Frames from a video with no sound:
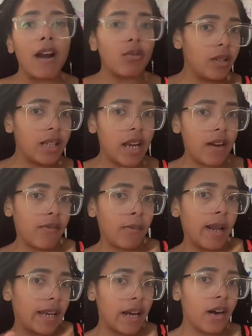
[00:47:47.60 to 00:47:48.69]
I don't really care for
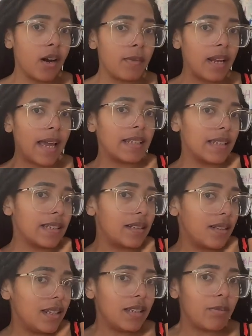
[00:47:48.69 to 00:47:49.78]
black hair on me. Like
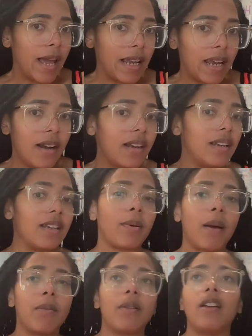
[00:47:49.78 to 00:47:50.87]
this, this black hair is
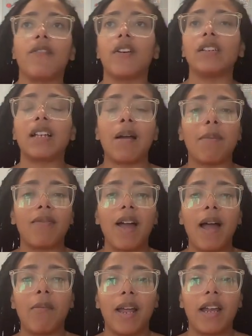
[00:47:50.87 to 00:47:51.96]
probably the first time I've
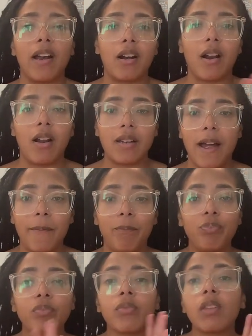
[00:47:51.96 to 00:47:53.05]
gotten black hair in a long time.
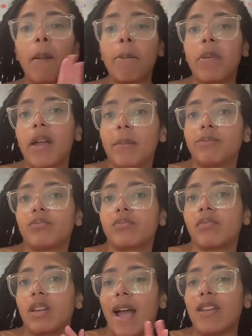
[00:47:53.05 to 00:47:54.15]
But
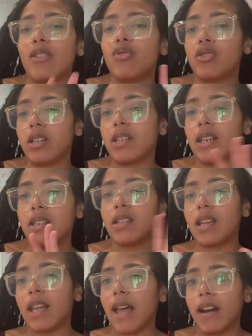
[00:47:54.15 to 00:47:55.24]
I usually tend
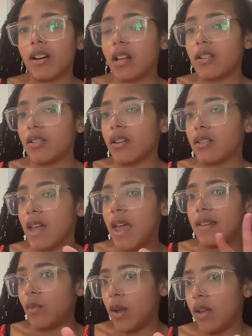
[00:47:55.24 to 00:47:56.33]
to get lighter colors
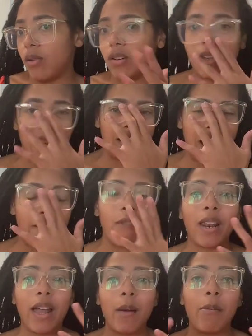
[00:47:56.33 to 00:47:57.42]
as well because I
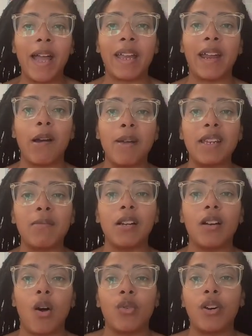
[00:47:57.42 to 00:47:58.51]
feel like black hair makes me
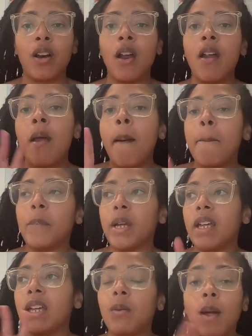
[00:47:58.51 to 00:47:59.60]
look older.
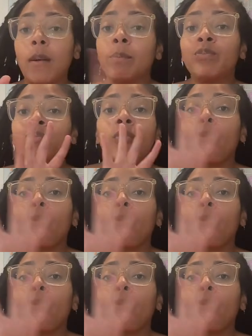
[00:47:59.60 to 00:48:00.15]
But anyway,